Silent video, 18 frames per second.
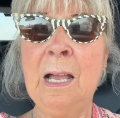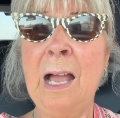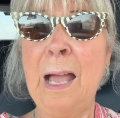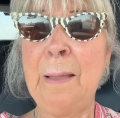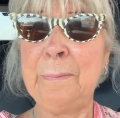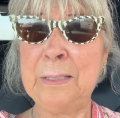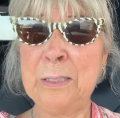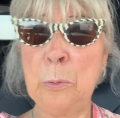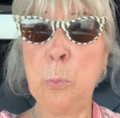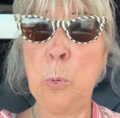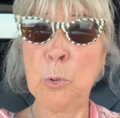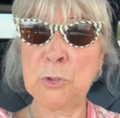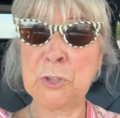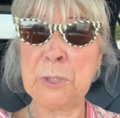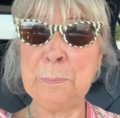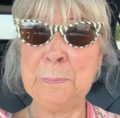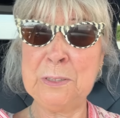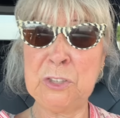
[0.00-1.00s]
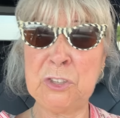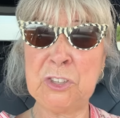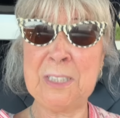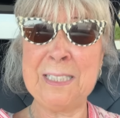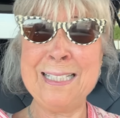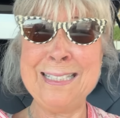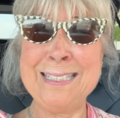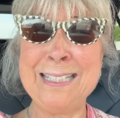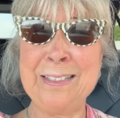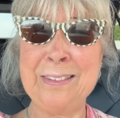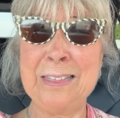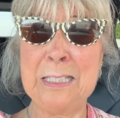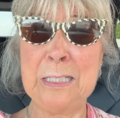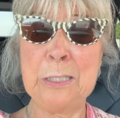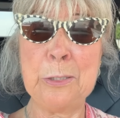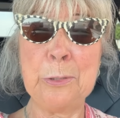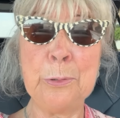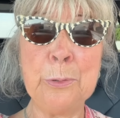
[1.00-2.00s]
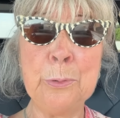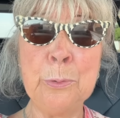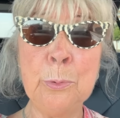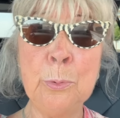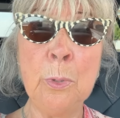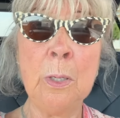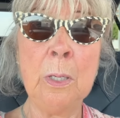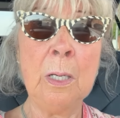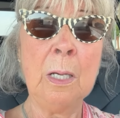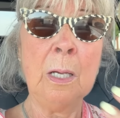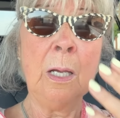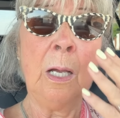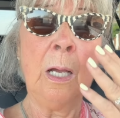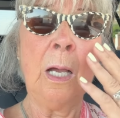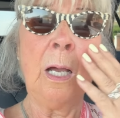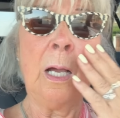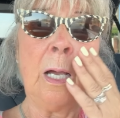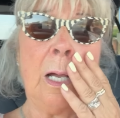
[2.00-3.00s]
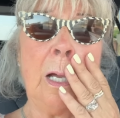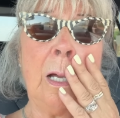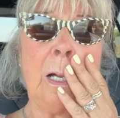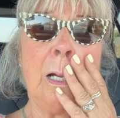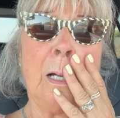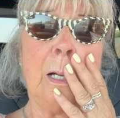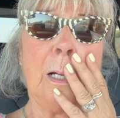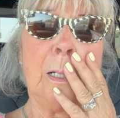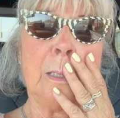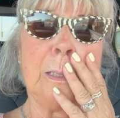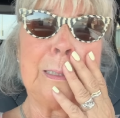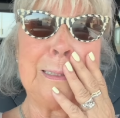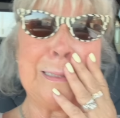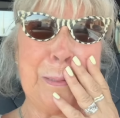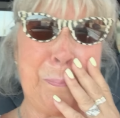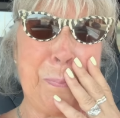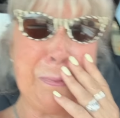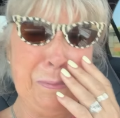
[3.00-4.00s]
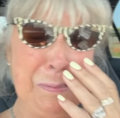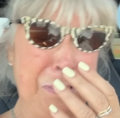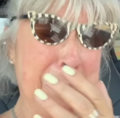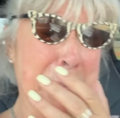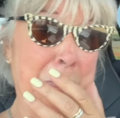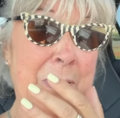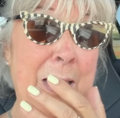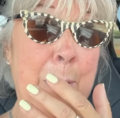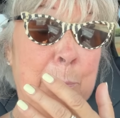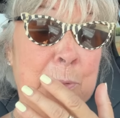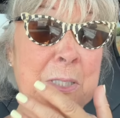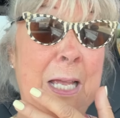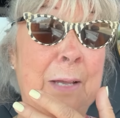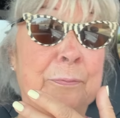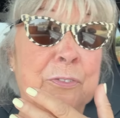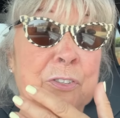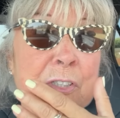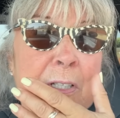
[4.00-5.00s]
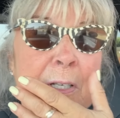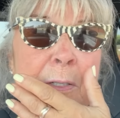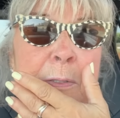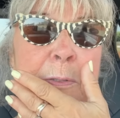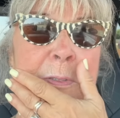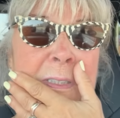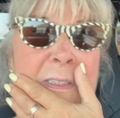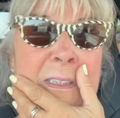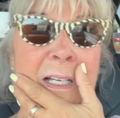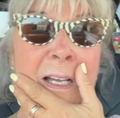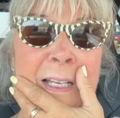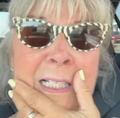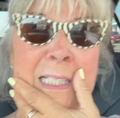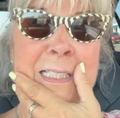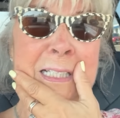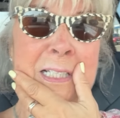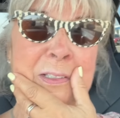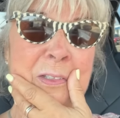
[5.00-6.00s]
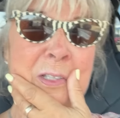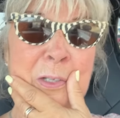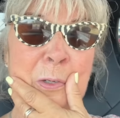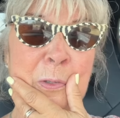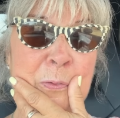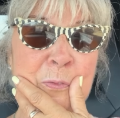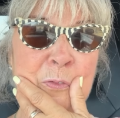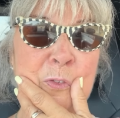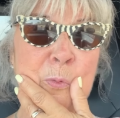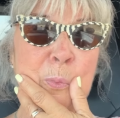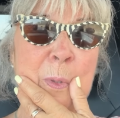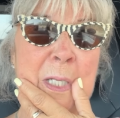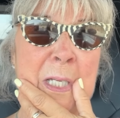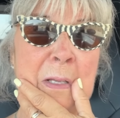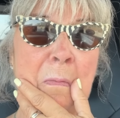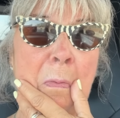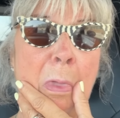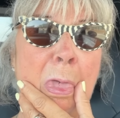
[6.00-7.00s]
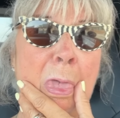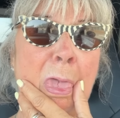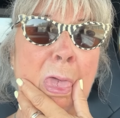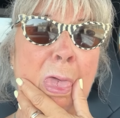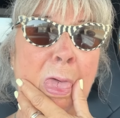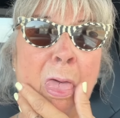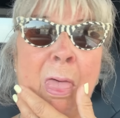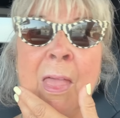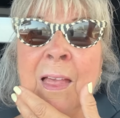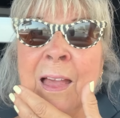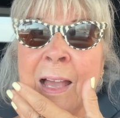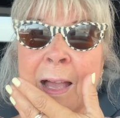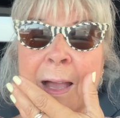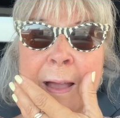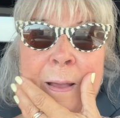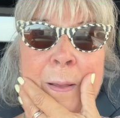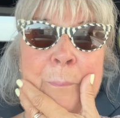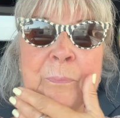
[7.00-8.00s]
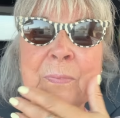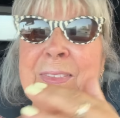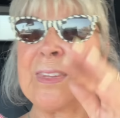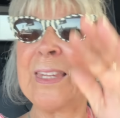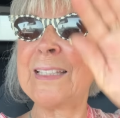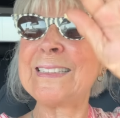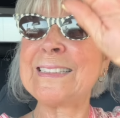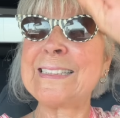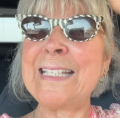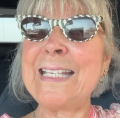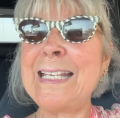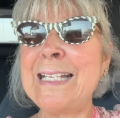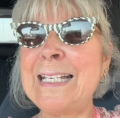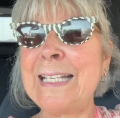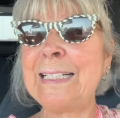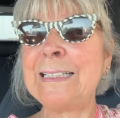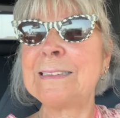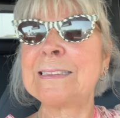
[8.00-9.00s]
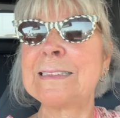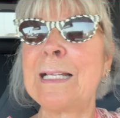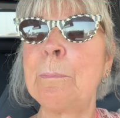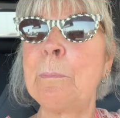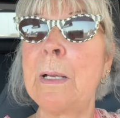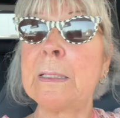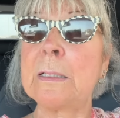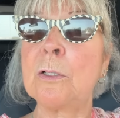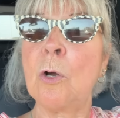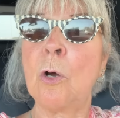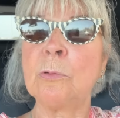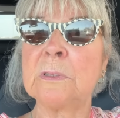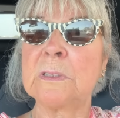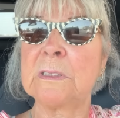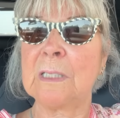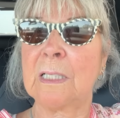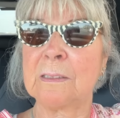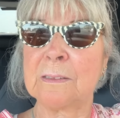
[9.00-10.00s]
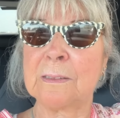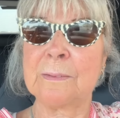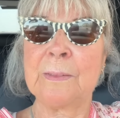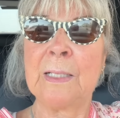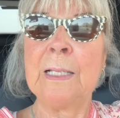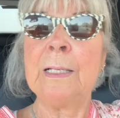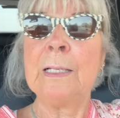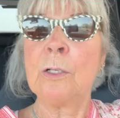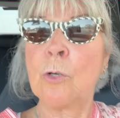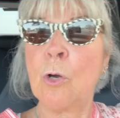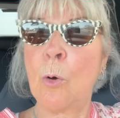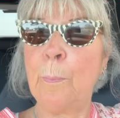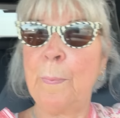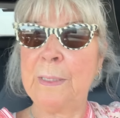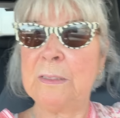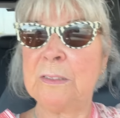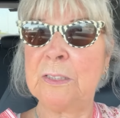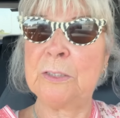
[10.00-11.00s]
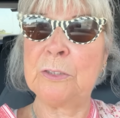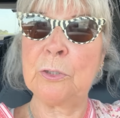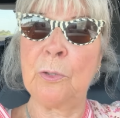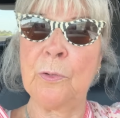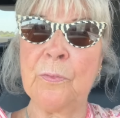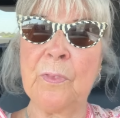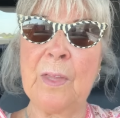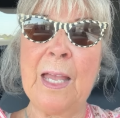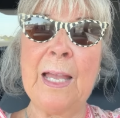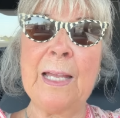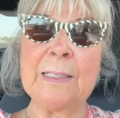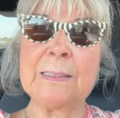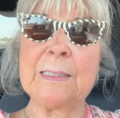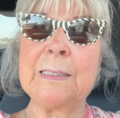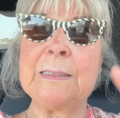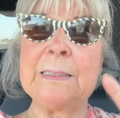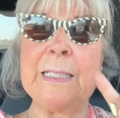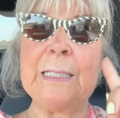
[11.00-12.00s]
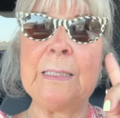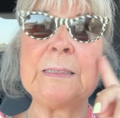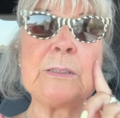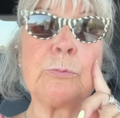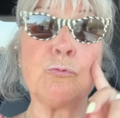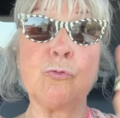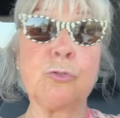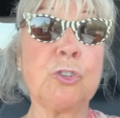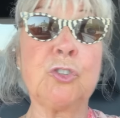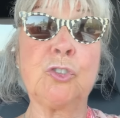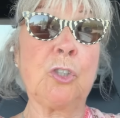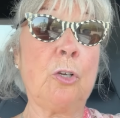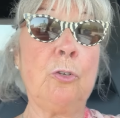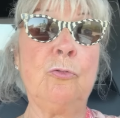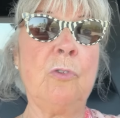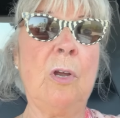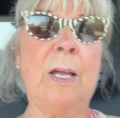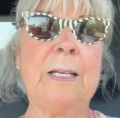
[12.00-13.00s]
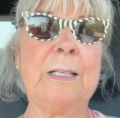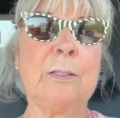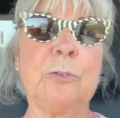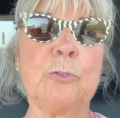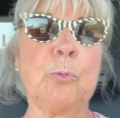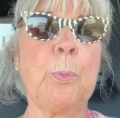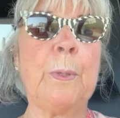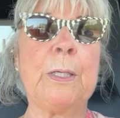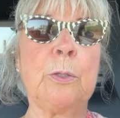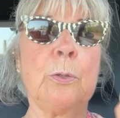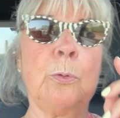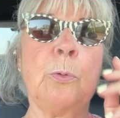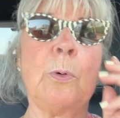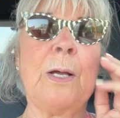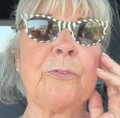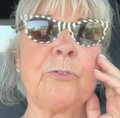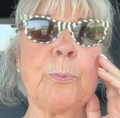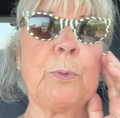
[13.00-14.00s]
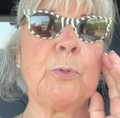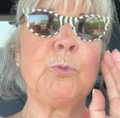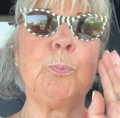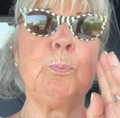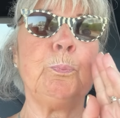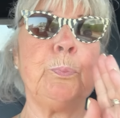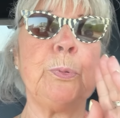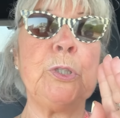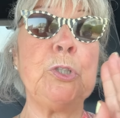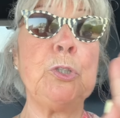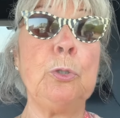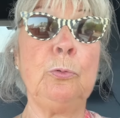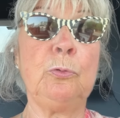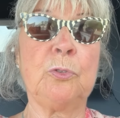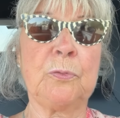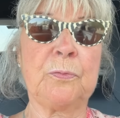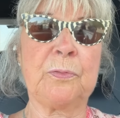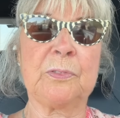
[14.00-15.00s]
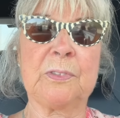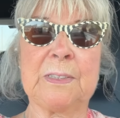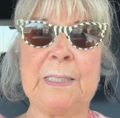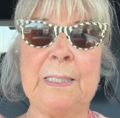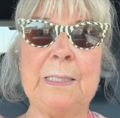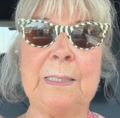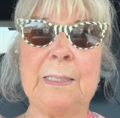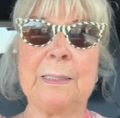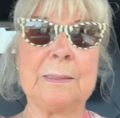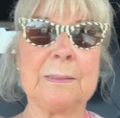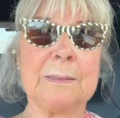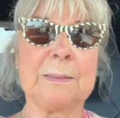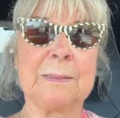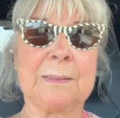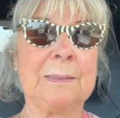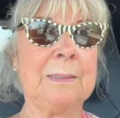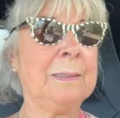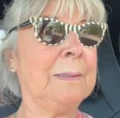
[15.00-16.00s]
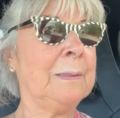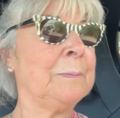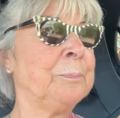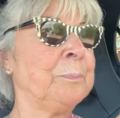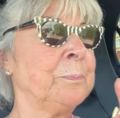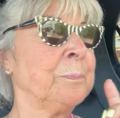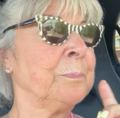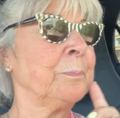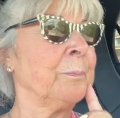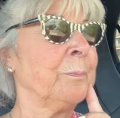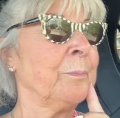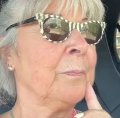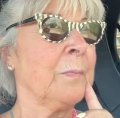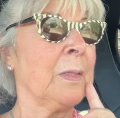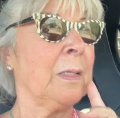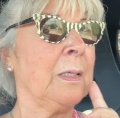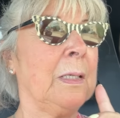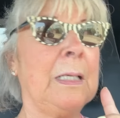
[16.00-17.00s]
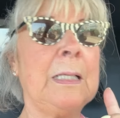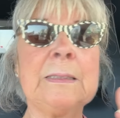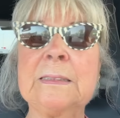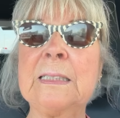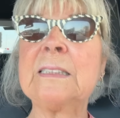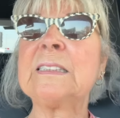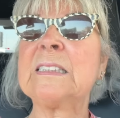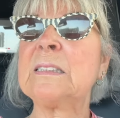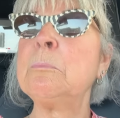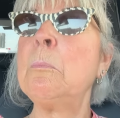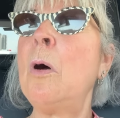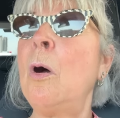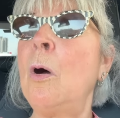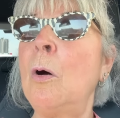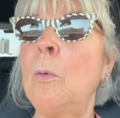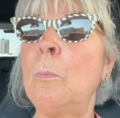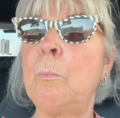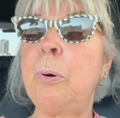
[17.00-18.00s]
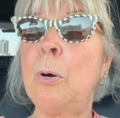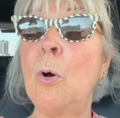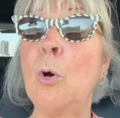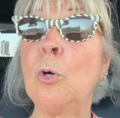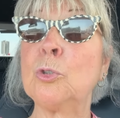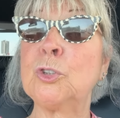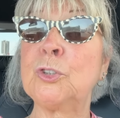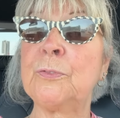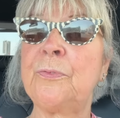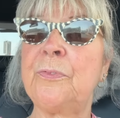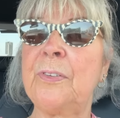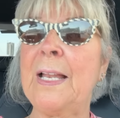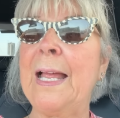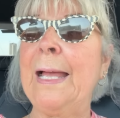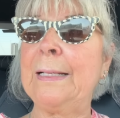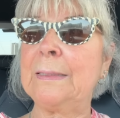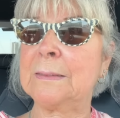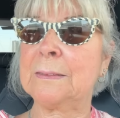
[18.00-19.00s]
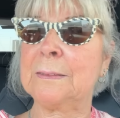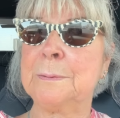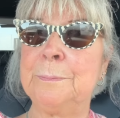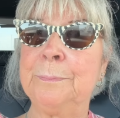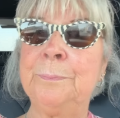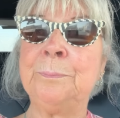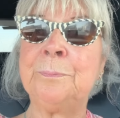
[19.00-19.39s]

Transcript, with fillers: I mean, a washing machine in the loo. In the pink loo? In the uh, that would have to go. the tiling in the ensuite, uh, um, the ceilings. Now my godson commented on that, and he's so right because Wick Hall has the most beautiful ceilings. It's a smart, posh flat.